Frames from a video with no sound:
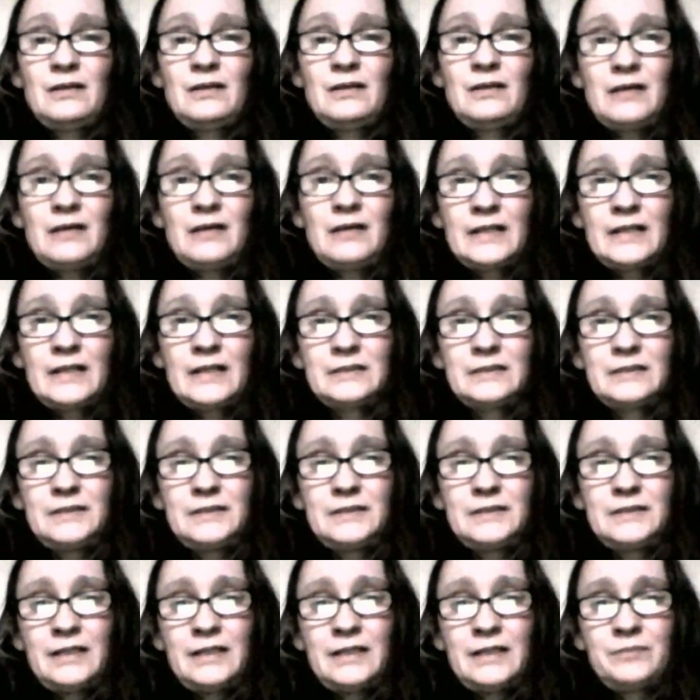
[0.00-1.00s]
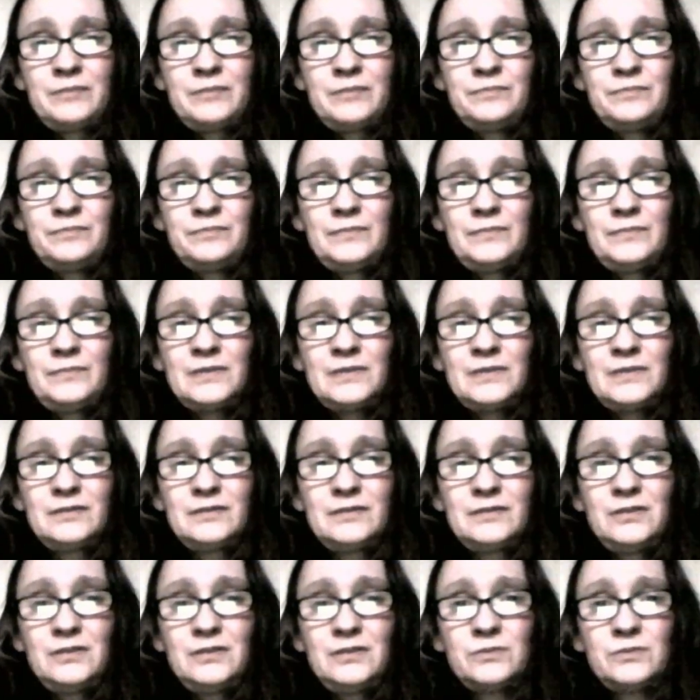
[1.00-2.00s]
And, you
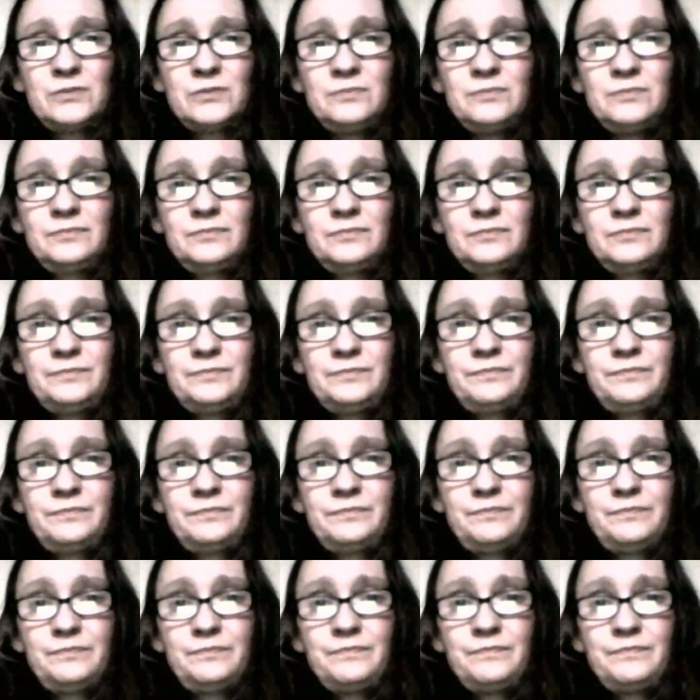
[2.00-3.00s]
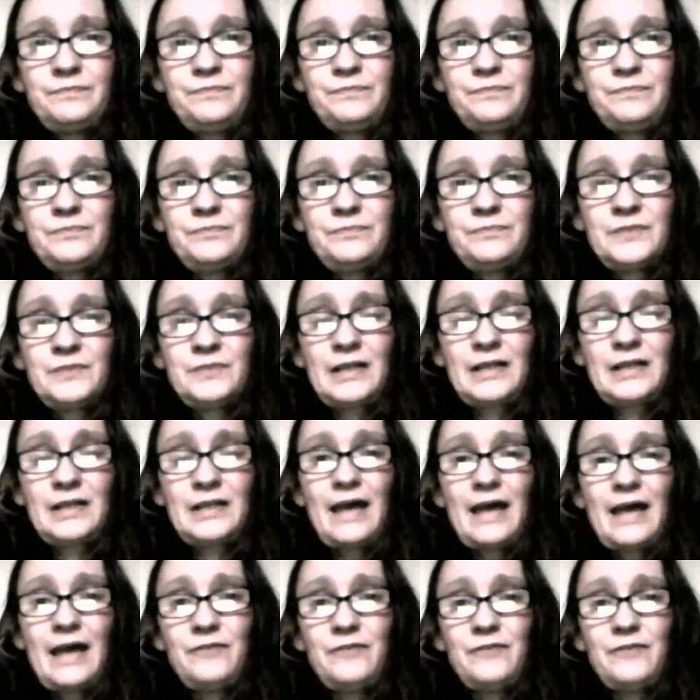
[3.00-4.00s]
know, like
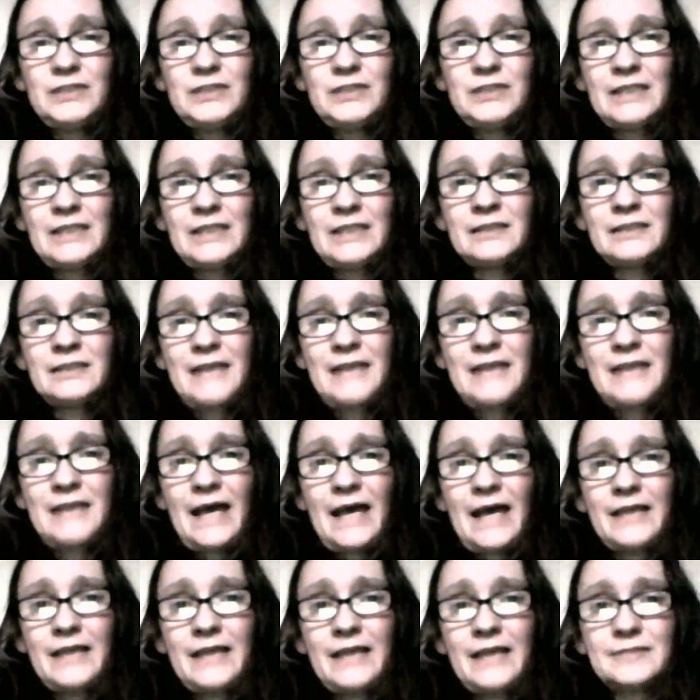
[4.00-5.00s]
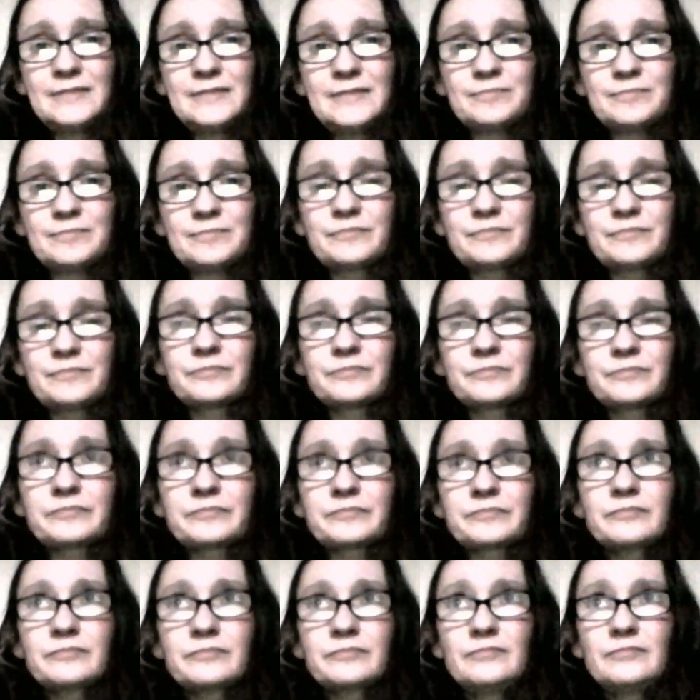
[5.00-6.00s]
every single day,
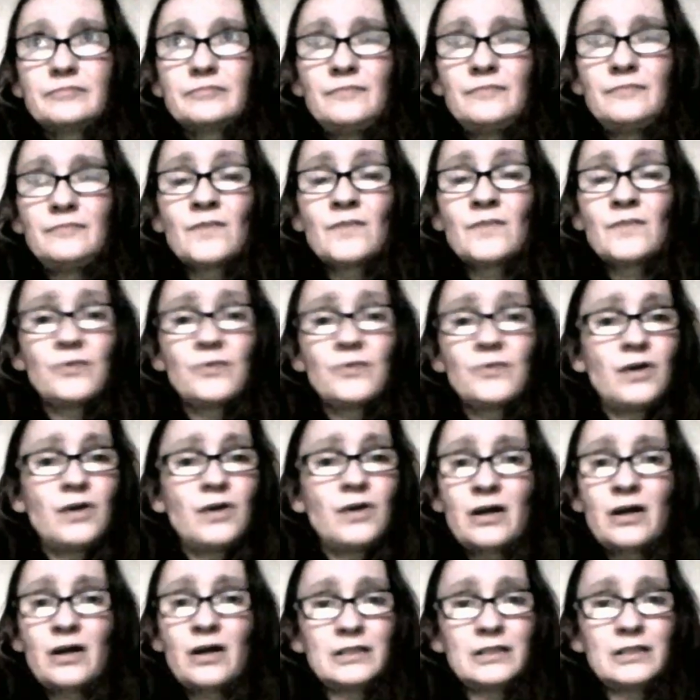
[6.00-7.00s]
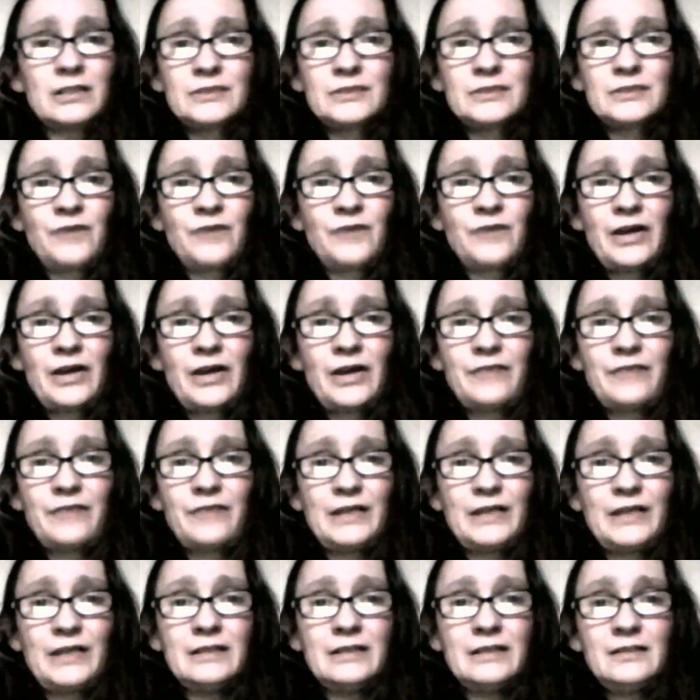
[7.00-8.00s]
regardless of how I
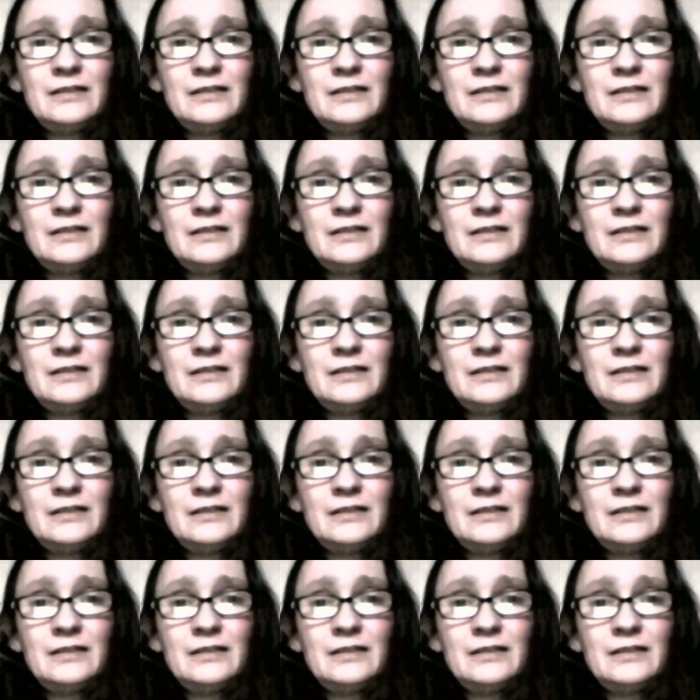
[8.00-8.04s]
feel,